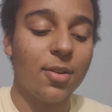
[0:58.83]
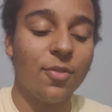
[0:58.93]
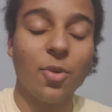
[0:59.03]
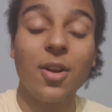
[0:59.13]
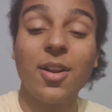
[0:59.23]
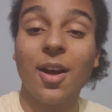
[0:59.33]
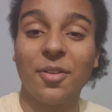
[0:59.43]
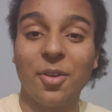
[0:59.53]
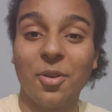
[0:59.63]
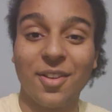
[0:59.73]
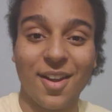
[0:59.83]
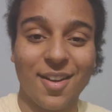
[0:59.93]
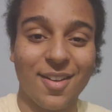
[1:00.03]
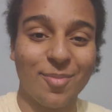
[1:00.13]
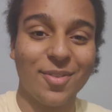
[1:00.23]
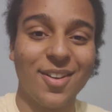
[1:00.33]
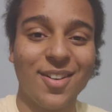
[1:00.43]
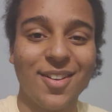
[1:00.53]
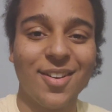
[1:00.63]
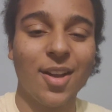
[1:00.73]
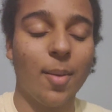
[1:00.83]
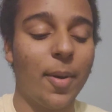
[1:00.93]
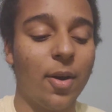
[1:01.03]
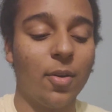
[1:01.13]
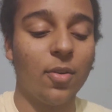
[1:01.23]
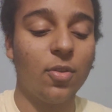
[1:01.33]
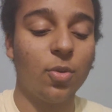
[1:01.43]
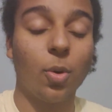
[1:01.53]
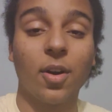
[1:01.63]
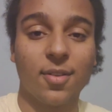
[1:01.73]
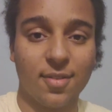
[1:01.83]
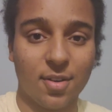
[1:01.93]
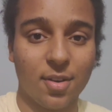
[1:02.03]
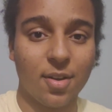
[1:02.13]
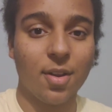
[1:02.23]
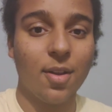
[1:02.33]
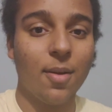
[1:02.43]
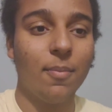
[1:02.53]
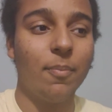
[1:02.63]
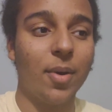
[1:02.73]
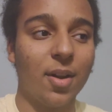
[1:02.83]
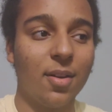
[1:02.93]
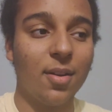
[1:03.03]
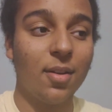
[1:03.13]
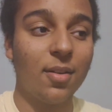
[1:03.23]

You have no idea how salty I am about Sora still, but